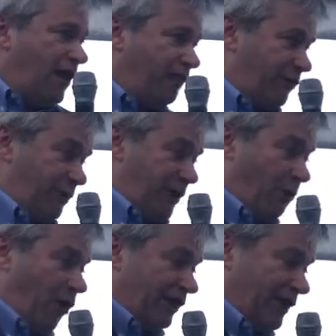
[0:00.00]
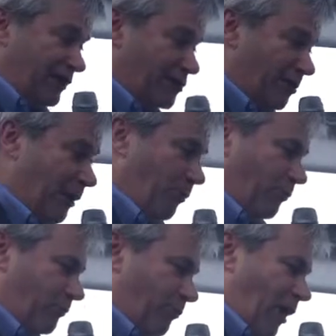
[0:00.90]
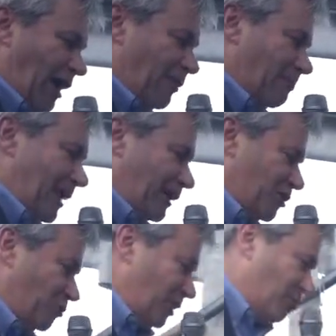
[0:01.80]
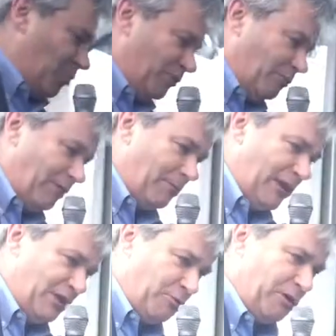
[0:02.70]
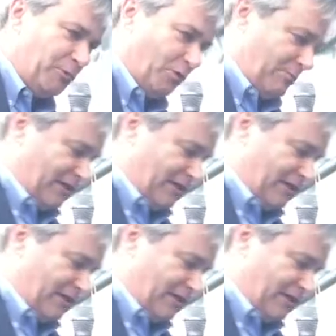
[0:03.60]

a few of the important things, you know, about why we made UE Boom the way we made UE Boom,